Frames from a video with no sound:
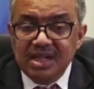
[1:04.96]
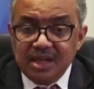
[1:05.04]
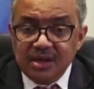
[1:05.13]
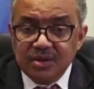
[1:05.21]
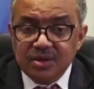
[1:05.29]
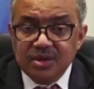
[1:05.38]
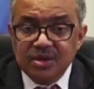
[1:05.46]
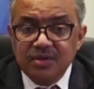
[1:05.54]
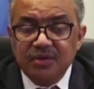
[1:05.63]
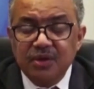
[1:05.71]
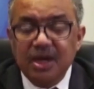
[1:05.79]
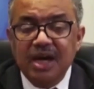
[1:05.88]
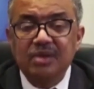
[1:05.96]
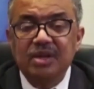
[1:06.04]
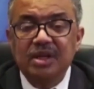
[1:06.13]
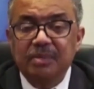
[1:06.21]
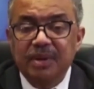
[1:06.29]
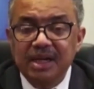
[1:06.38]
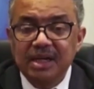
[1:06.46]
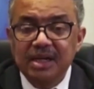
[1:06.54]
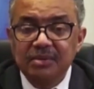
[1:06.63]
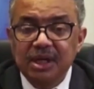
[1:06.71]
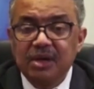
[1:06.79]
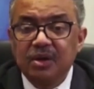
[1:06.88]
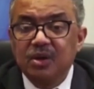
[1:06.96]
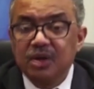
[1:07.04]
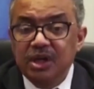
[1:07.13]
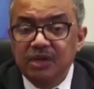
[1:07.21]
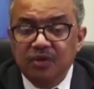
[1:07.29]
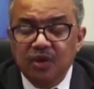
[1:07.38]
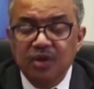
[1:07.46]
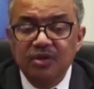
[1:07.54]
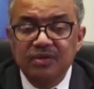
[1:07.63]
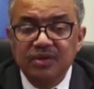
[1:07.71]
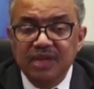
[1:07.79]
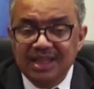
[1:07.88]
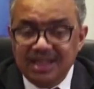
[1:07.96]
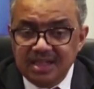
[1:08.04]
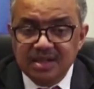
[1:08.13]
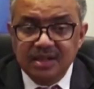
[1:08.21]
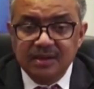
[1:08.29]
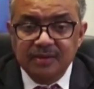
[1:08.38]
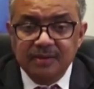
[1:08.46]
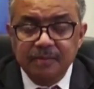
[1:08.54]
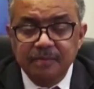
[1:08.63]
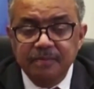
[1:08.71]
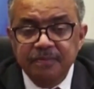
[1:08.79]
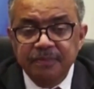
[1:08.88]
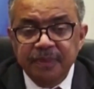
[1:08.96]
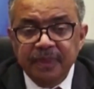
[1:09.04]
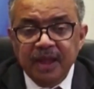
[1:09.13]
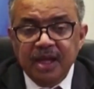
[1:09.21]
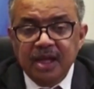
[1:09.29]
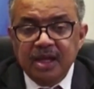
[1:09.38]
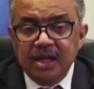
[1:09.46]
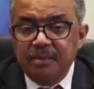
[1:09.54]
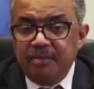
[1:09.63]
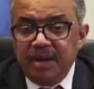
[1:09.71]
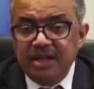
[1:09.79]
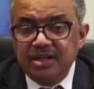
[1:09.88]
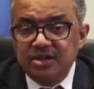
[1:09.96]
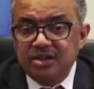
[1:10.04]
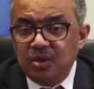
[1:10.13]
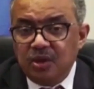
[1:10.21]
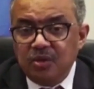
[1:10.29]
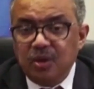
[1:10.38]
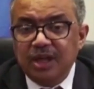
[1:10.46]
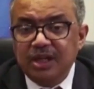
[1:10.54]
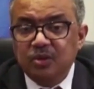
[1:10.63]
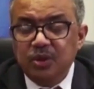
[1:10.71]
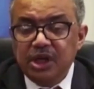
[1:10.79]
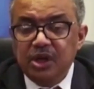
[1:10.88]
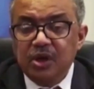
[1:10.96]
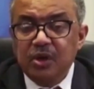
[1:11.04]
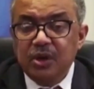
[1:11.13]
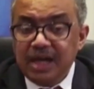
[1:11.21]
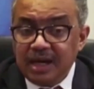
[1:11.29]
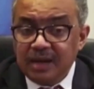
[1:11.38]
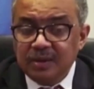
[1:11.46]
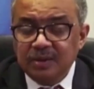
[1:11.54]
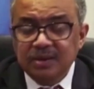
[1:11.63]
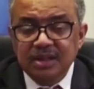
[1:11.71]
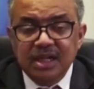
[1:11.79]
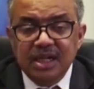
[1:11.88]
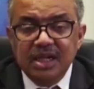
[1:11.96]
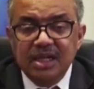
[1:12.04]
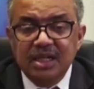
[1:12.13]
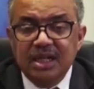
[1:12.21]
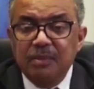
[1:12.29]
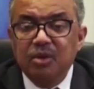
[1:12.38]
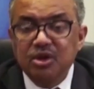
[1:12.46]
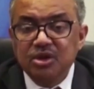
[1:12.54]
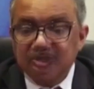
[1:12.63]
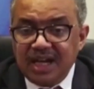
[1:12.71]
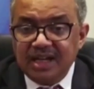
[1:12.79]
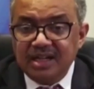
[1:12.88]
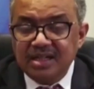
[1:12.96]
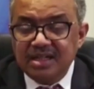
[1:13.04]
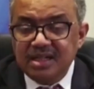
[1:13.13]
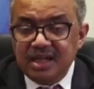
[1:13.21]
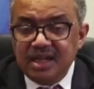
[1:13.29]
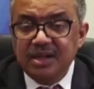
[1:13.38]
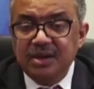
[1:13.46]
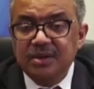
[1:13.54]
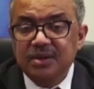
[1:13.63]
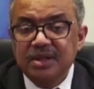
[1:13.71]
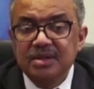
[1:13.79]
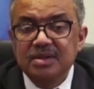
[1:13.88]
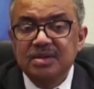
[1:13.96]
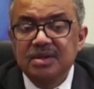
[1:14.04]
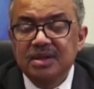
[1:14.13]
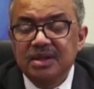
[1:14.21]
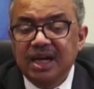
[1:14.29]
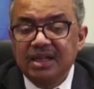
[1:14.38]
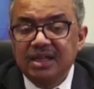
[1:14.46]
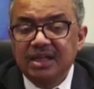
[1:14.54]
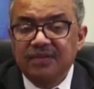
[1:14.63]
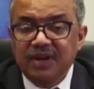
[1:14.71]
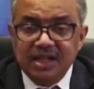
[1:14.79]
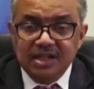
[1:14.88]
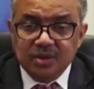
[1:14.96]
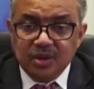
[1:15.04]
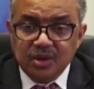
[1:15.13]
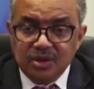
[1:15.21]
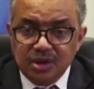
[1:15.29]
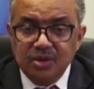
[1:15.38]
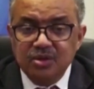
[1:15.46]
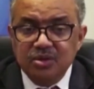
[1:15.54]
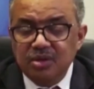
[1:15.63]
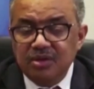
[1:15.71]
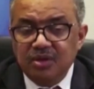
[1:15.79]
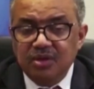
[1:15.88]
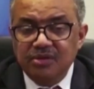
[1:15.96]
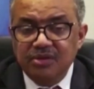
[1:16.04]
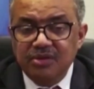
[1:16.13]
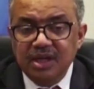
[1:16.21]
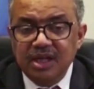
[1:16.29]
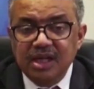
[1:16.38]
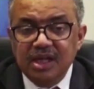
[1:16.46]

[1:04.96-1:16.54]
scenarios for how the pandemic could evolve this year. Based on what we know now, the most likely scenario is that the virus continues to evolve,